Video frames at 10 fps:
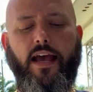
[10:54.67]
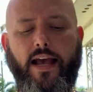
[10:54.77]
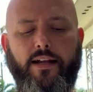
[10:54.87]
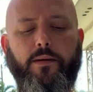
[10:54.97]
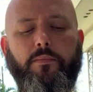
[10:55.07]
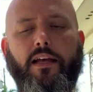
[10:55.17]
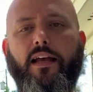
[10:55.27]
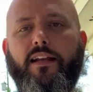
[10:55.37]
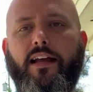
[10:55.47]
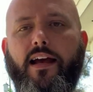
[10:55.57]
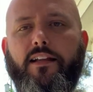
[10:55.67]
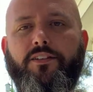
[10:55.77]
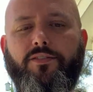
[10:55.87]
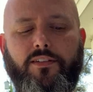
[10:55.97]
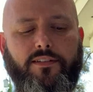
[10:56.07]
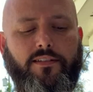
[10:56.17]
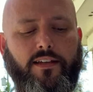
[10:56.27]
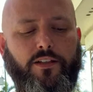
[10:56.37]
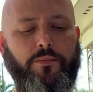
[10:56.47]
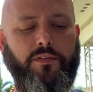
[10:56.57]
Adam and Allison
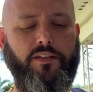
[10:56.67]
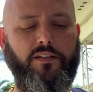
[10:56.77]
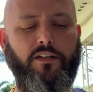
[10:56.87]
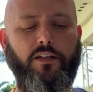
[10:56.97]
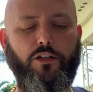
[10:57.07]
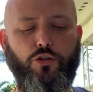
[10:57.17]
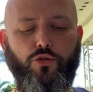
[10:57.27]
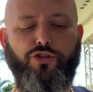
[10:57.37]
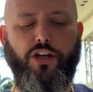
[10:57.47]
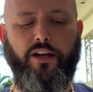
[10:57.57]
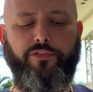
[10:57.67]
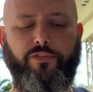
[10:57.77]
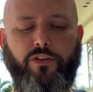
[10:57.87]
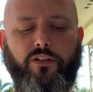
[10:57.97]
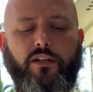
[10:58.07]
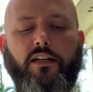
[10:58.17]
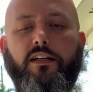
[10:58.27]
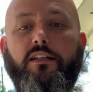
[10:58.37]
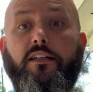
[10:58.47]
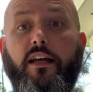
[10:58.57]
Seligman, Lou Schaefer,
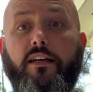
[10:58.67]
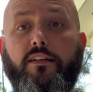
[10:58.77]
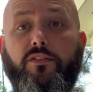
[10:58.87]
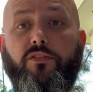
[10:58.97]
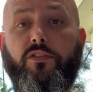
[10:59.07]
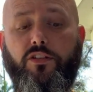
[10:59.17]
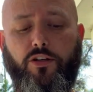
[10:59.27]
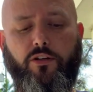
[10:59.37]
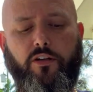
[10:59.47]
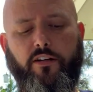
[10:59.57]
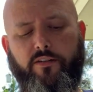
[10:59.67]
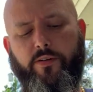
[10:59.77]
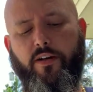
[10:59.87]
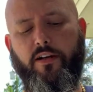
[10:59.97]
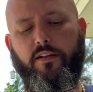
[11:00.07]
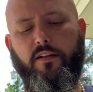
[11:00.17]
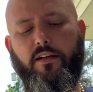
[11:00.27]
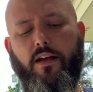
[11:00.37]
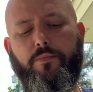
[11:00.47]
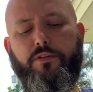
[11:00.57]
Kay Segura,
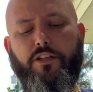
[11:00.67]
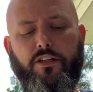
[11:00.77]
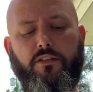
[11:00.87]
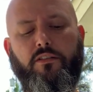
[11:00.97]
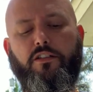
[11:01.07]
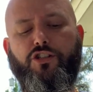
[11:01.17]
Abdul